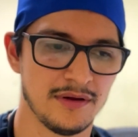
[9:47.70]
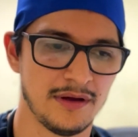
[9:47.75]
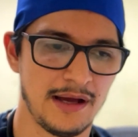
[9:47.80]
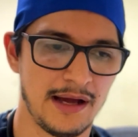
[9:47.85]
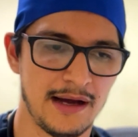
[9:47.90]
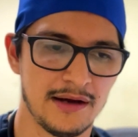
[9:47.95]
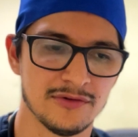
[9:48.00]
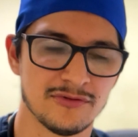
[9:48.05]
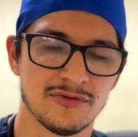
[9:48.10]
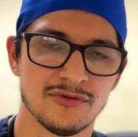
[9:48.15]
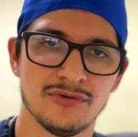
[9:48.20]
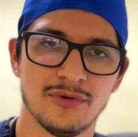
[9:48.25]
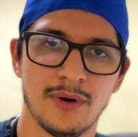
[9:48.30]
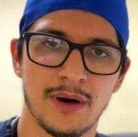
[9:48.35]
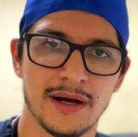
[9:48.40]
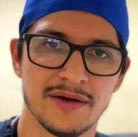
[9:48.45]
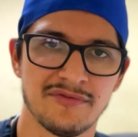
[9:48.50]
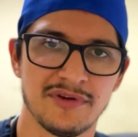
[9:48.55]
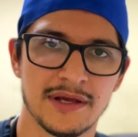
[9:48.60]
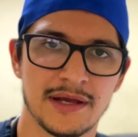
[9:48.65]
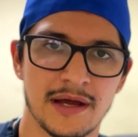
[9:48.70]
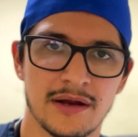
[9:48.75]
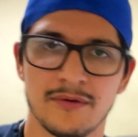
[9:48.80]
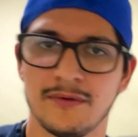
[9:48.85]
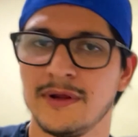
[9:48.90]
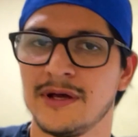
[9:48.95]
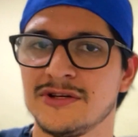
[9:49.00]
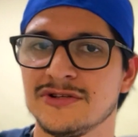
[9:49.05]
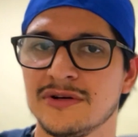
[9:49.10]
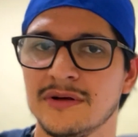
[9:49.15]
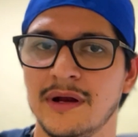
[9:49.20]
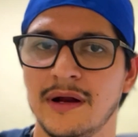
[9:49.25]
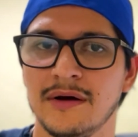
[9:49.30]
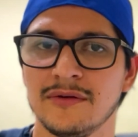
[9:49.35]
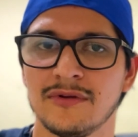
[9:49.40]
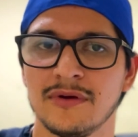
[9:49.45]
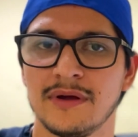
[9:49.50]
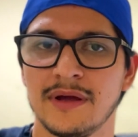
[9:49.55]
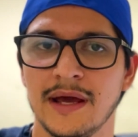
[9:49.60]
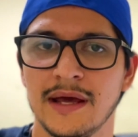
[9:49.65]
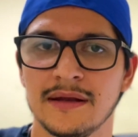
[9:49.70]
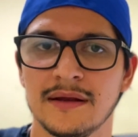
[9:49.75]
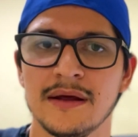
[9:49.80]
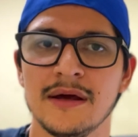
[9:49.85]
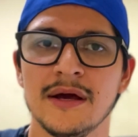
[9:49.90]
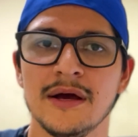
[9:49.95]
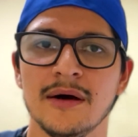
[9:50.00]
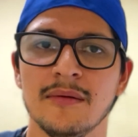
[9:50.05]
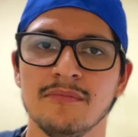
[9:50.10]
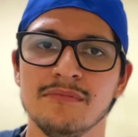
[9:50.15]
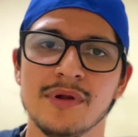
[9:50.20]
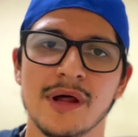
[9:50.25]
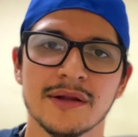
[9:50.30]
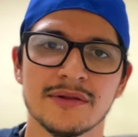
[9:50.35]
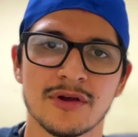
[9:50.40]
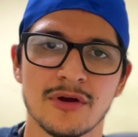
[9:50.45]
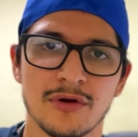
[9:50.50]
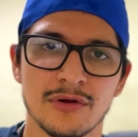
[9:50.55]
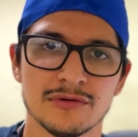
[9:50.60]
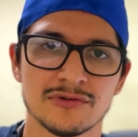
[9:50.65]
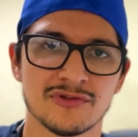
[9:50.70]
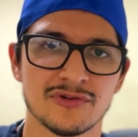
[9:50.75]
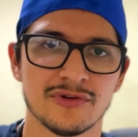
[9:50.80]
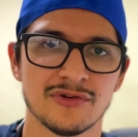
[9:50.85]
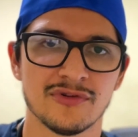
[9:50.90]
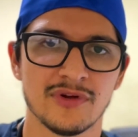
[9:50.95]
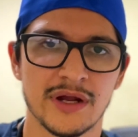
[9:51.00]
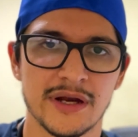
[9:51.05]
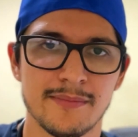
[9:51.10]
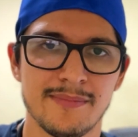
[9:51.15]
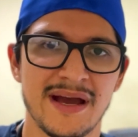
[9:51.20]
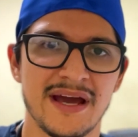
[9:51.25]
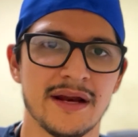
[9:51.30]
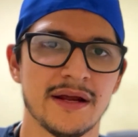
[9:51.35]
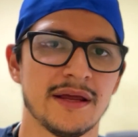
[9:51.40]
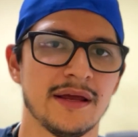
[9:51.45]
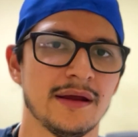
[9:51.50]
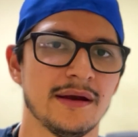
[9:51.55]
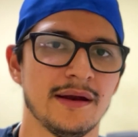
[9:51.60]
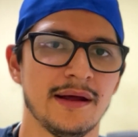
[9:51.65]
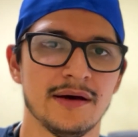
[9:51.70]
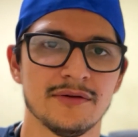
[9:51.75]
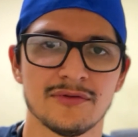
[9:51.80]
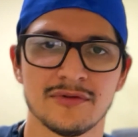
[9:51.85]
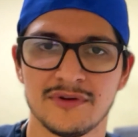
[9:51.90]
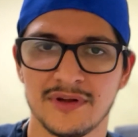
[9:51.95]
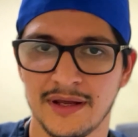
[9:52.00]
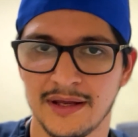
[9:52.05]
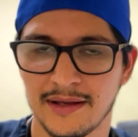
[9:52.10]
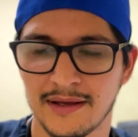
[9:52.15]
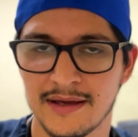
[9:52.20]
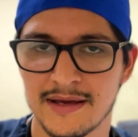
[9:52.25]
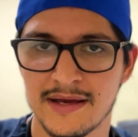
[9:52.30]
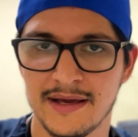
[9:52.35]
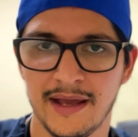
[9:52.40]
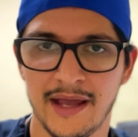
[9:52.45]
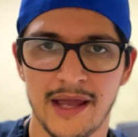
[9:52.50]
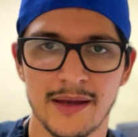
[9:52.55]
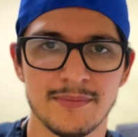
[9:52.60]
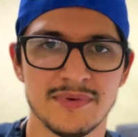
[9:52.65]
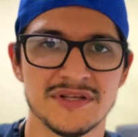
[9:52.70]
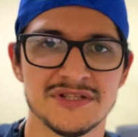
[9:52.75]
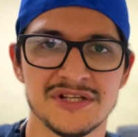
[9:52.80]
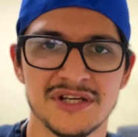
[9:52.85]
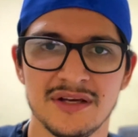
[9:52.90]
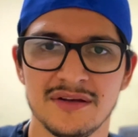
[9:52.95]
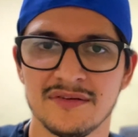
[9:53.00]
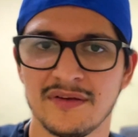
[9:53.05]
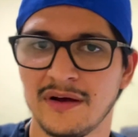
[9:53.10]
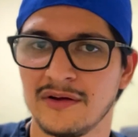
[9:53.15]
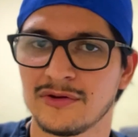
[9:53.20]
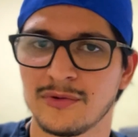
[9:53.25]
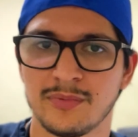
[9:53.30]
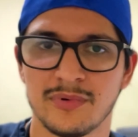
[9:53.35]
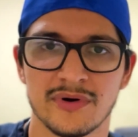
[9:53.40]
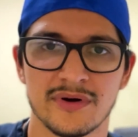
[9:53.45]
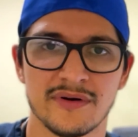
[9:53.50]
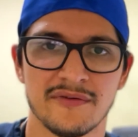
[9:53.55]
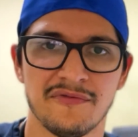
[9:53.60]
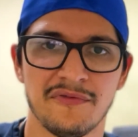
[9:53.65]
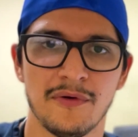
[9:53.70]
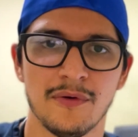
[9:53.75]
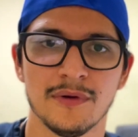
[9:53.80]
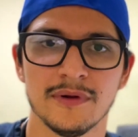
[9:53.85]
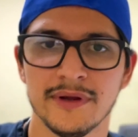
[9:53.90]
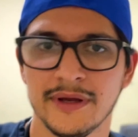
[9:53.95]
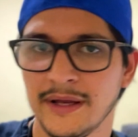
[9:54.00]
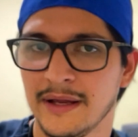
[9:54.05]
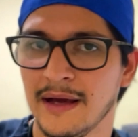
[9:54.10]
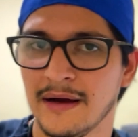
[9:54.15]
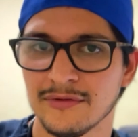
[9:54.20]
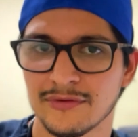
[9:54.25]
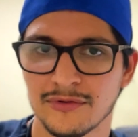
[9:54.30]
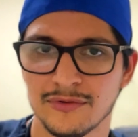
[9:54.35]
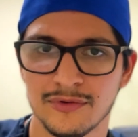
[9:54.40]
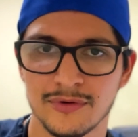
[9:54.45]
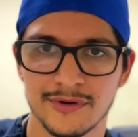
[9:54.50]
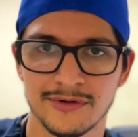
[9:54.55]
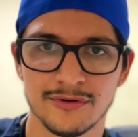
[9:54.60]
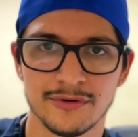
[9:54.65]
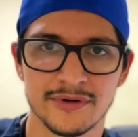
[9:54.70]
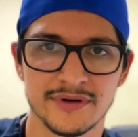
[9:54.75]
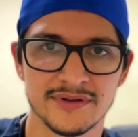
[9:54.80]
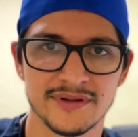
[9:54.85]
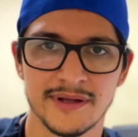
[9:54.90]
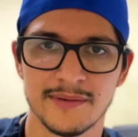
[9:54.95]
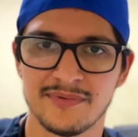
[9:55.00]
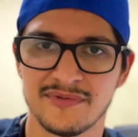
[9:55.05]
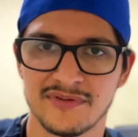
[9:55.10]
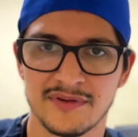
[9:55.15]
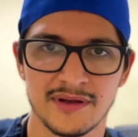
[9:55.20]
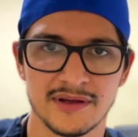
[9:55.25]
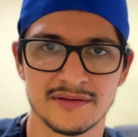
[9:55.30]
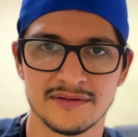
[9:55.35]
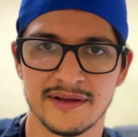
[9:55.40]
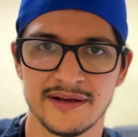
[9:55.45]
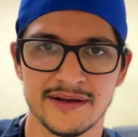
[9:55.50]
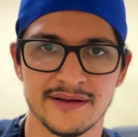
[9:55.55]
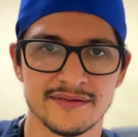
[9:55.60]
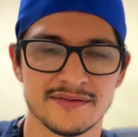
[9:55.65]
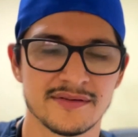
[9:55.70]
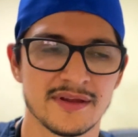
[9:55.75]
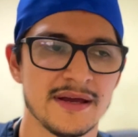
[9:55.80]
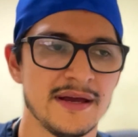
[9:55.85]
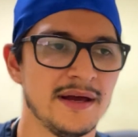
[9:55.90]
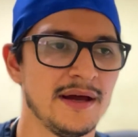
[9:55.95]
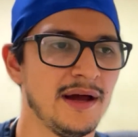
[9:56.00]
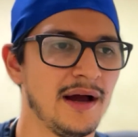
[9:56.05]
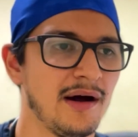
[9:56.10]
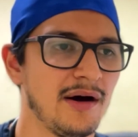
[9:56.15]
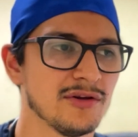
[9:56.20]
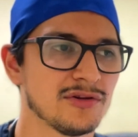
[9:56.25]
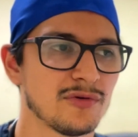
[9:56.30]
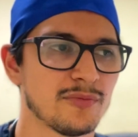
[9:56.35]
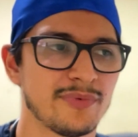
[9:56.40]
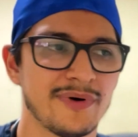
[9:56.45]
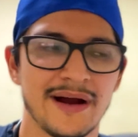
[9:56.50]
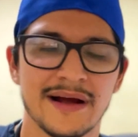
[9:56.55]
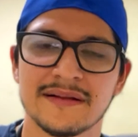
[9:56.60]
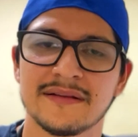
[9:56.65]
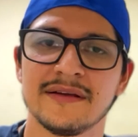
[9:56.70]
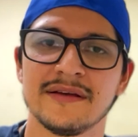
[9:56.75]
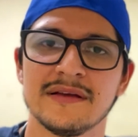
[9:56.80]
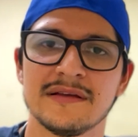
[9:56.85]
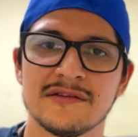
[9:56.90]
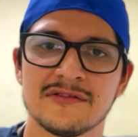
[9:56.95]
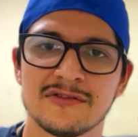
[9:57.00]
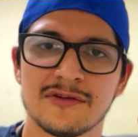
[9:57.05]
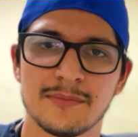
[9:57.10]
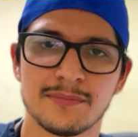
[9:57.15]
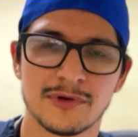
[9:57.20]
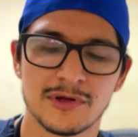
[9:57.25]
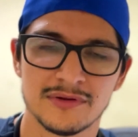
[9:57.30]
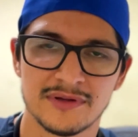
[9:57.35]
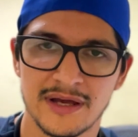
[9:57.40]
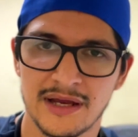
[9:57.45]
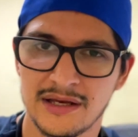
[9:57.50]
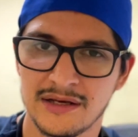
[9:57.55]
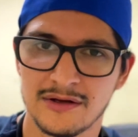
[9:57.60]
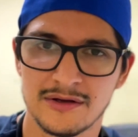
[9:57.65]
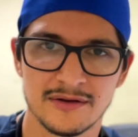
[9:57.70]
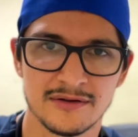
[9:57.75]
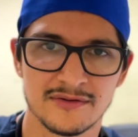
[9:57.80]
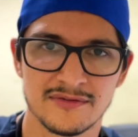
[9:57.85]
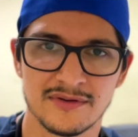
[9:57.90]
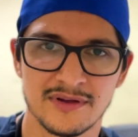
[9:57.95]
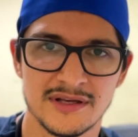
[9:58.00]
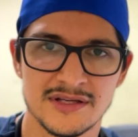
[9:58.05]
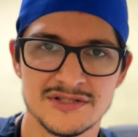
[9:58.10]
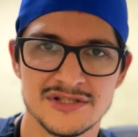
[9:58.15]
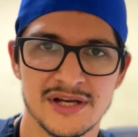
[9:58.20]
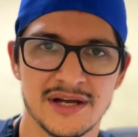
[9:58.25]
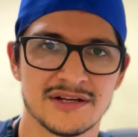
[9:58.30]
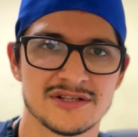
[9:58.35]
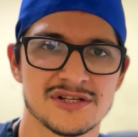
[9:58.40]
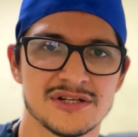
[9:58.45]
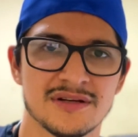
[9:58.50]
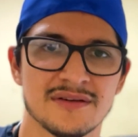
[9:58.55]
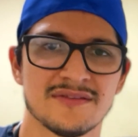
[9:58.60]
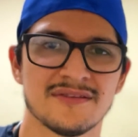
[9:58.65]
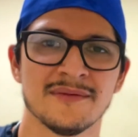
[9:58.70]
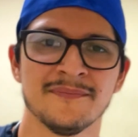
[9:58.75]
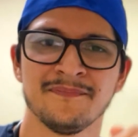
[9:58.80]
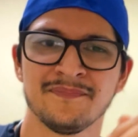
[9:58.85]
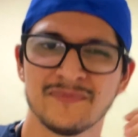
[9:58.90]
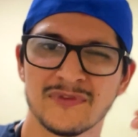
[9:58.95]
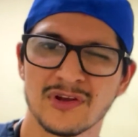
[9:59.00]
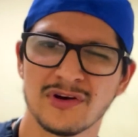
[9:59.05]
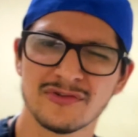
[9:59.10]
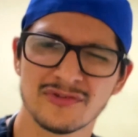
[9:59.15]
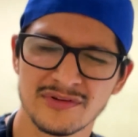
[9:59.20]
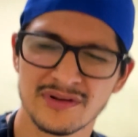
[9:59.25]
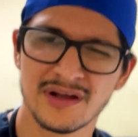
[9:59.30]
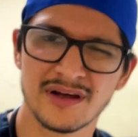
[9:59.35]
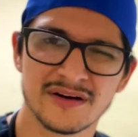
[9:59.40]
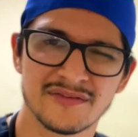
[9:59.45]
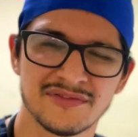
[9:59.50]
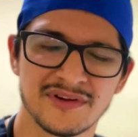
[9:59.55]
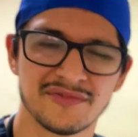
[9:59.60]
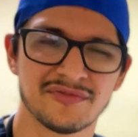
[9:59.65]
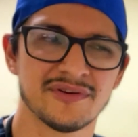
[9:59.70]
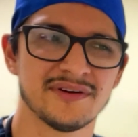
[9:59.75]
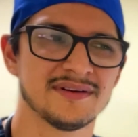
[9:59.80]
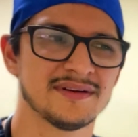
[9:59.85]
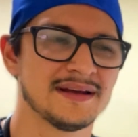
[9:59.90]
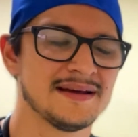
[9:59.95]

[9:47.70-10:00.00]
how to do IV cannulation, how to get blood cultures on a mannequin, how to take ABGs, how to put in a Foley, how to do a urine dipstick test, how to practice subcutaneous injections. There's a lot of different